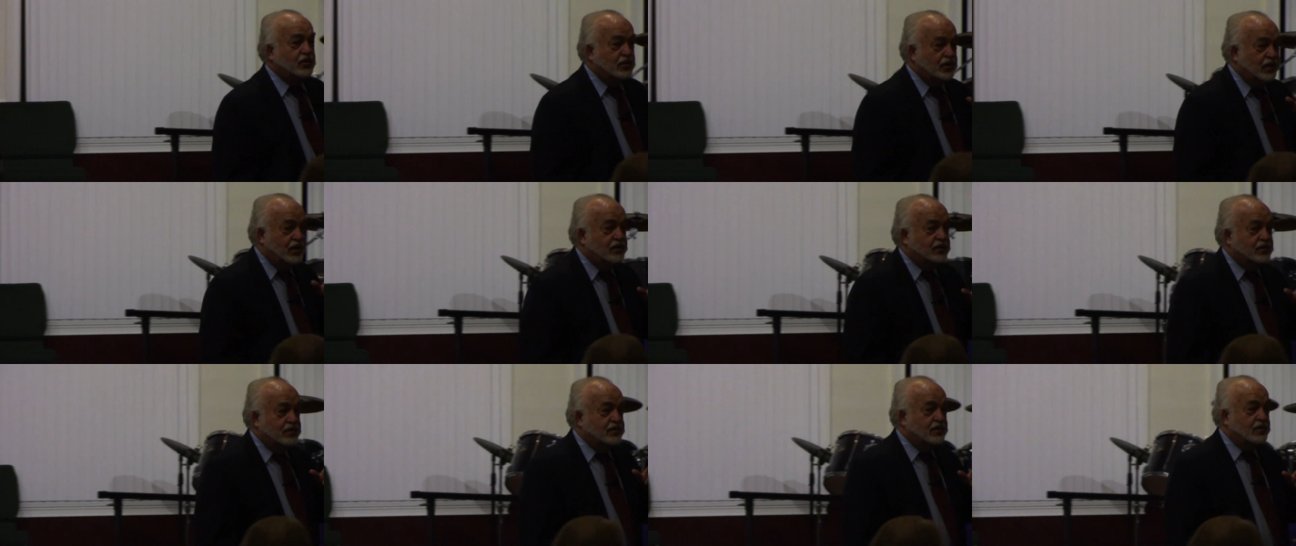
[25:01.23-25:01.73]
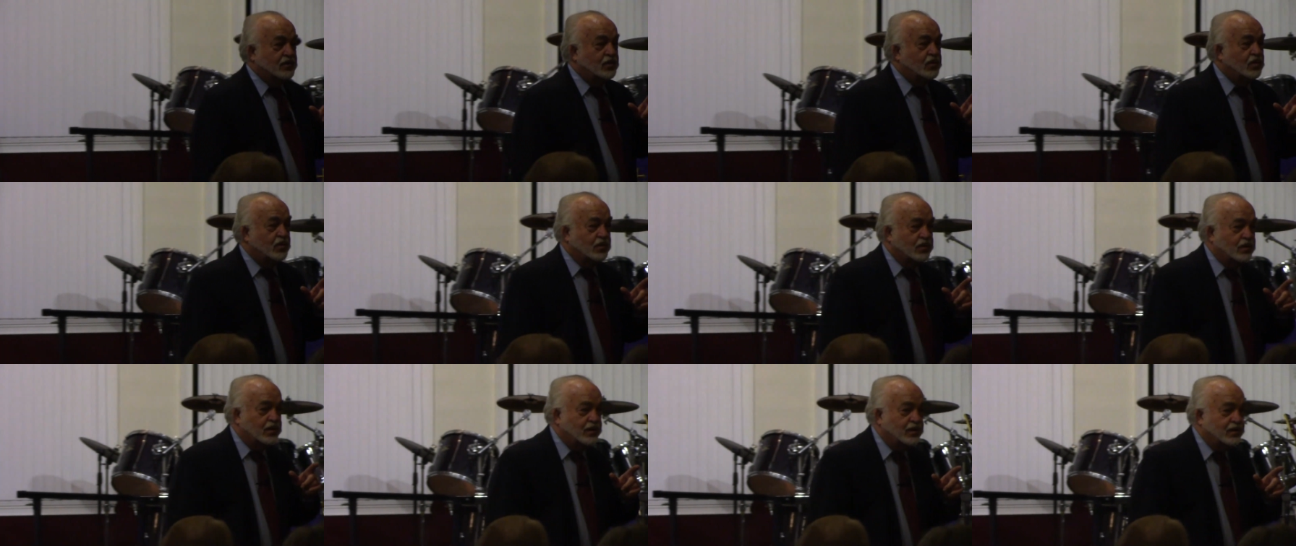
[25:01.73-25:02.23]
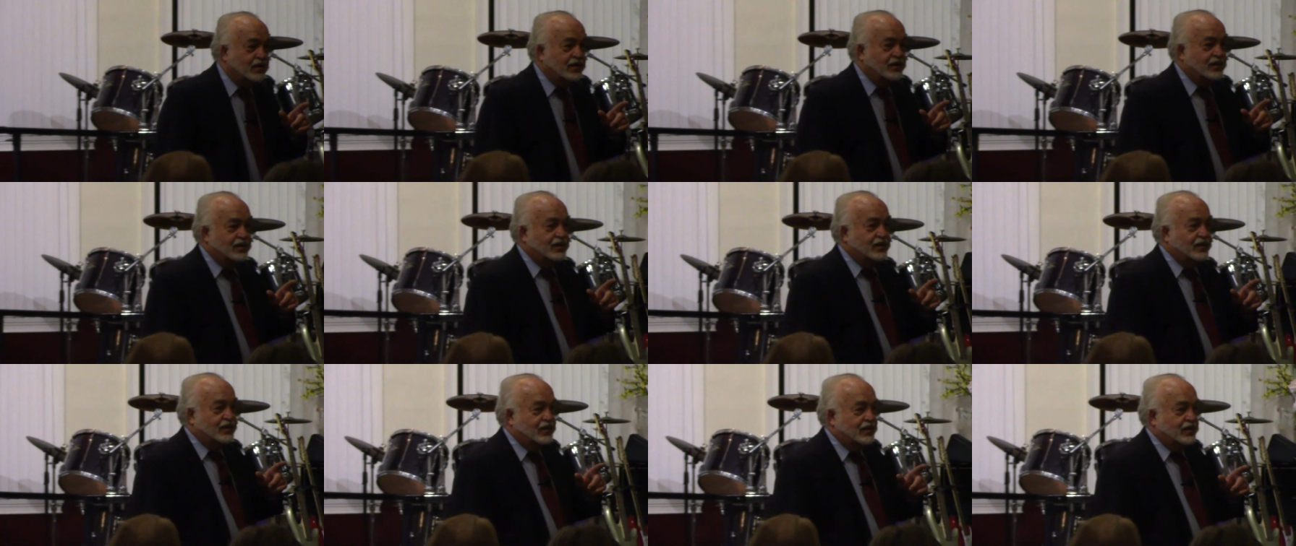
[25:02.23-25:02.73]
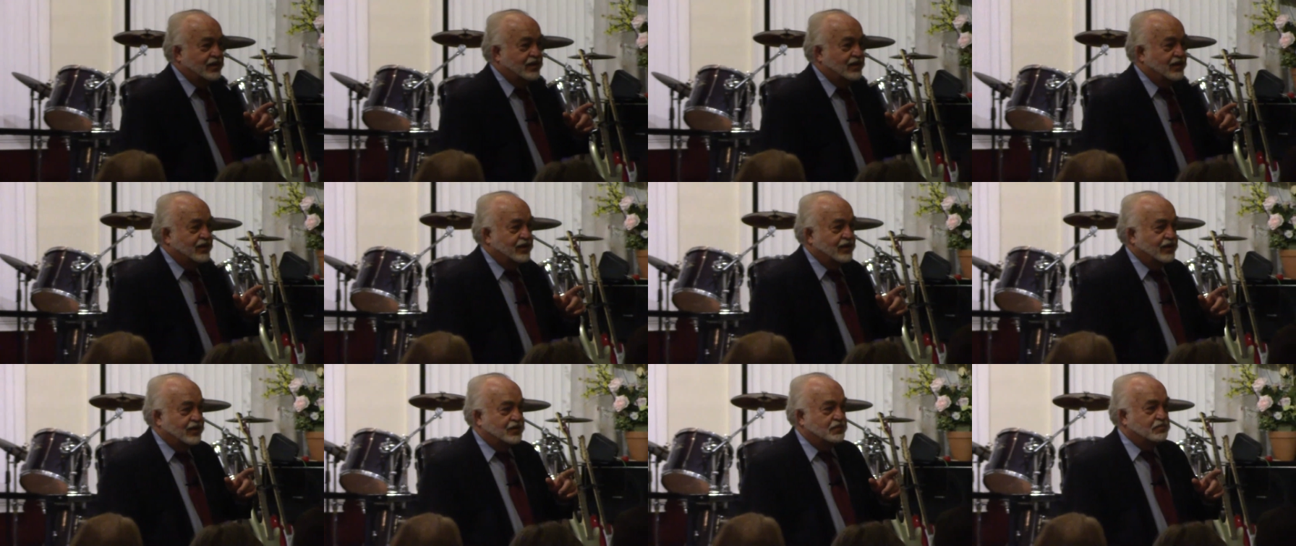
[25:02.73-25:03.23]
you lead to the Lord
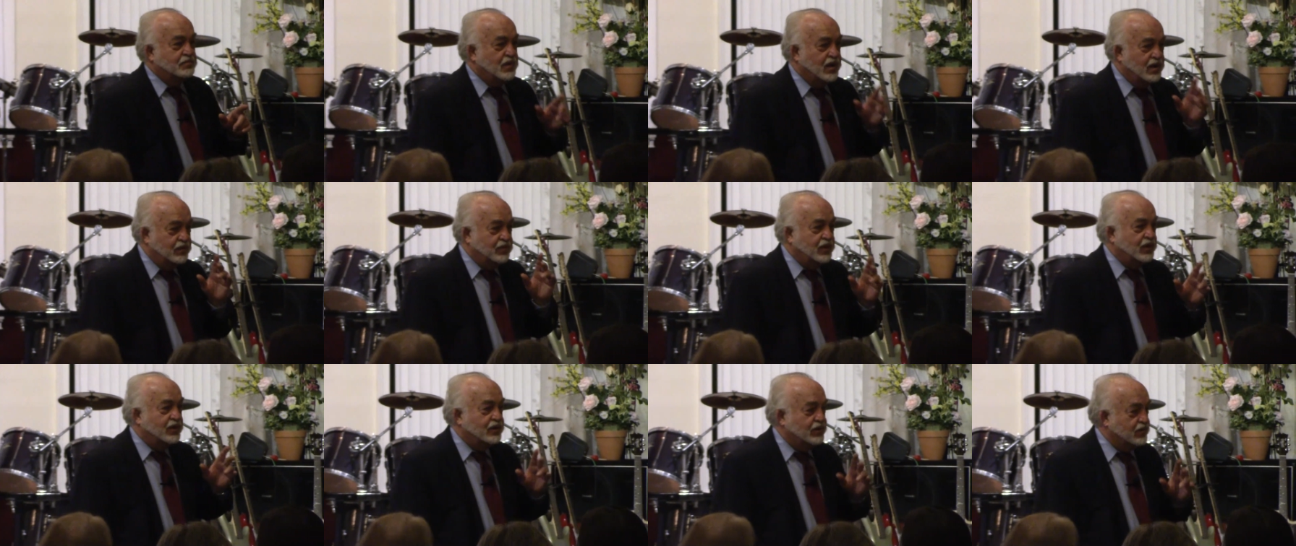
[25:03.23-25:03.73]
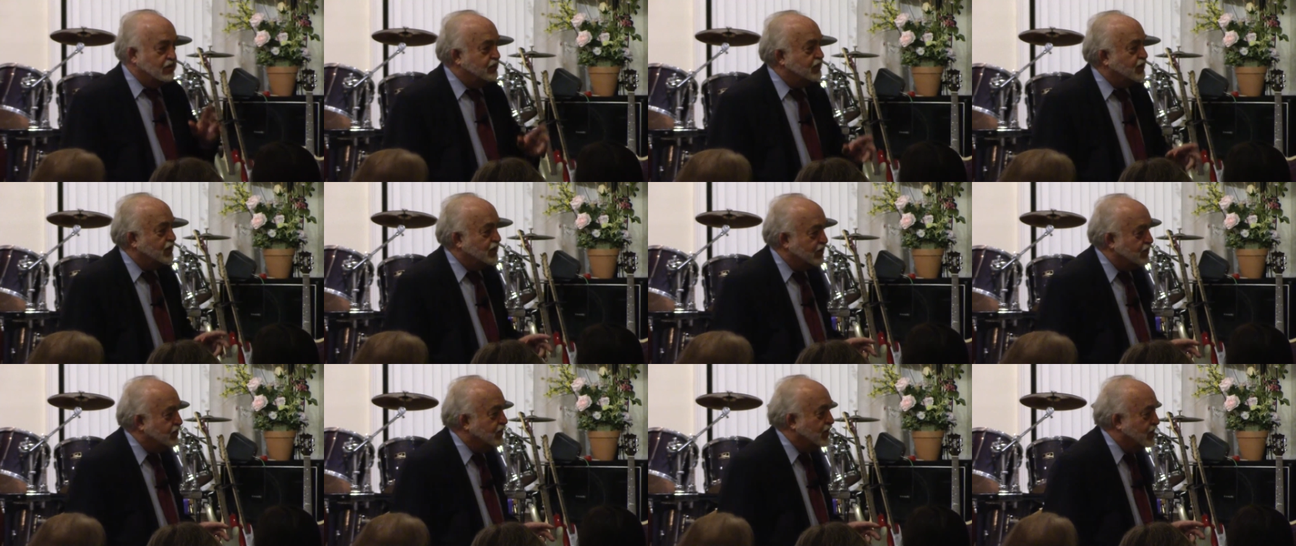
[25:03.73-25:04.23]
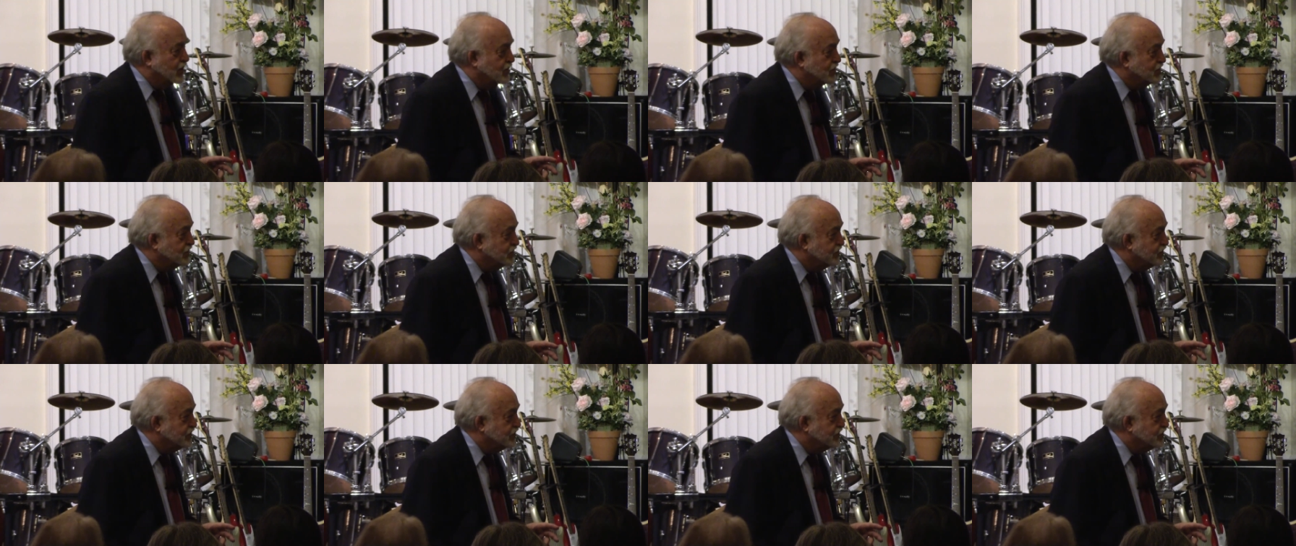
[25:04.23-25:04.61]
might be another Billy Graham.